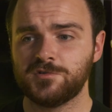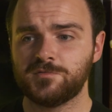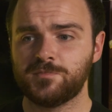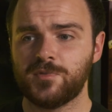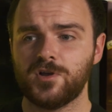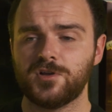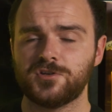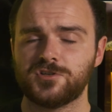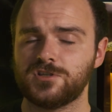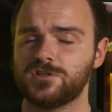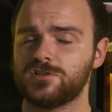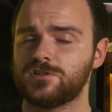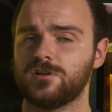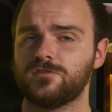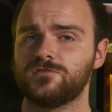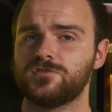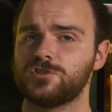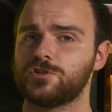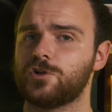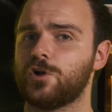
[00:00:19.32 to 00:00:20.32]
was purchased
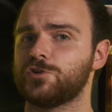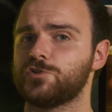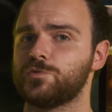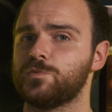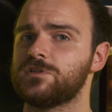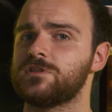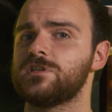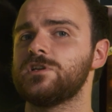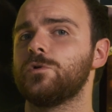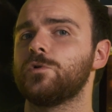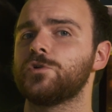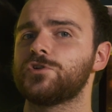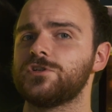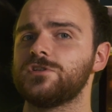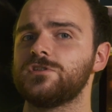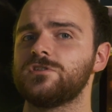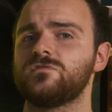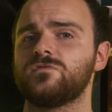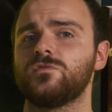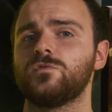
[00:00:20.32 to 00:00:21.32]
off Scotch Whisky
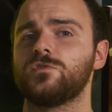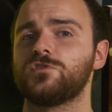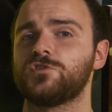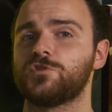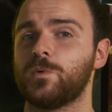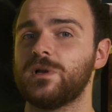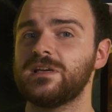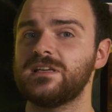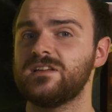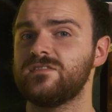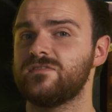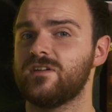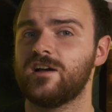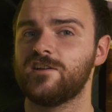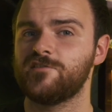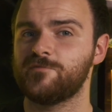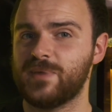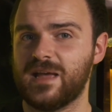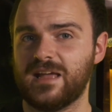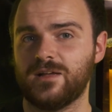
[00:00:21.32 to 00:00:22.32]
Auctions for
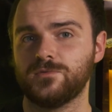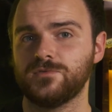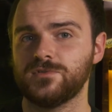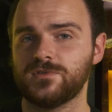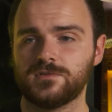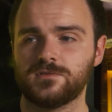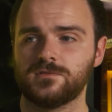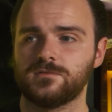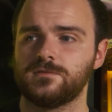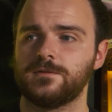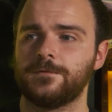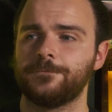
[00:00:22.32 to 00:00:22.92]
£25